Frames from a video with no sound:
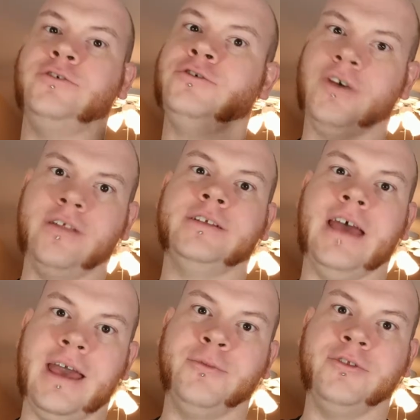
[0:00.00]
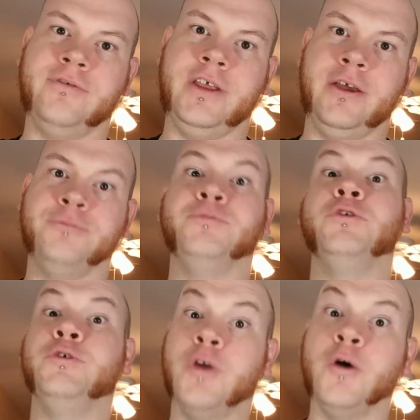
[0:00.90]
You saw the time on the video.
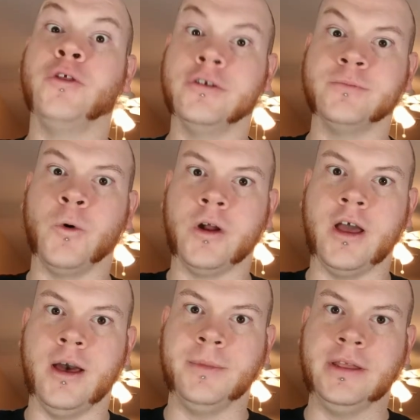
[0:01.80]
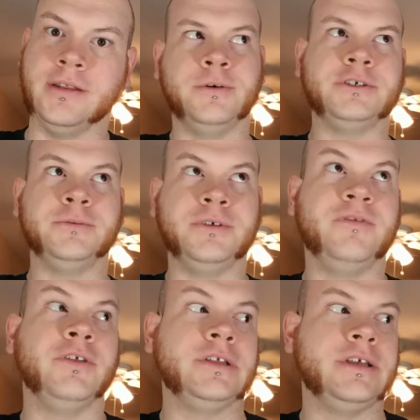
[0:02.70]
You know there's more coming.
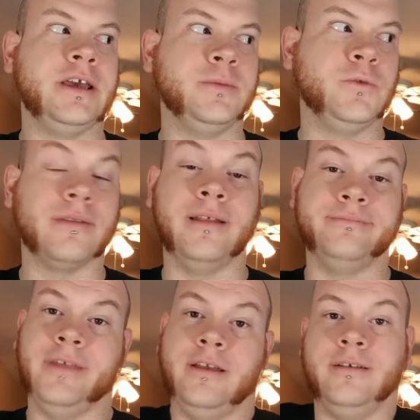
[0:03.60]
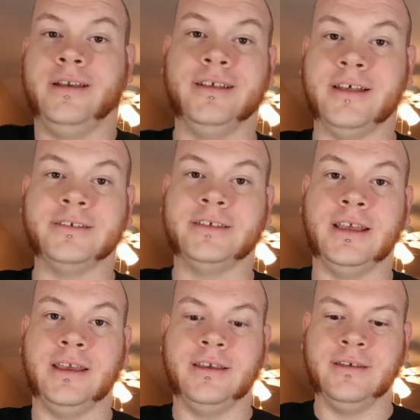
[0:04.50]
What should we... I guess I'll
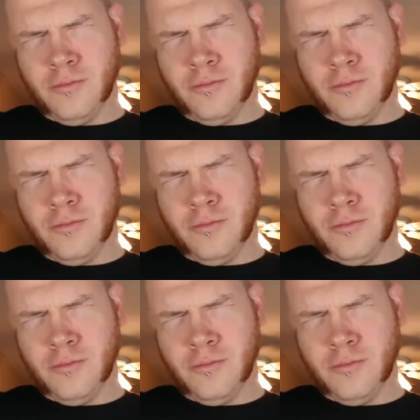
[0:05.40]
sing.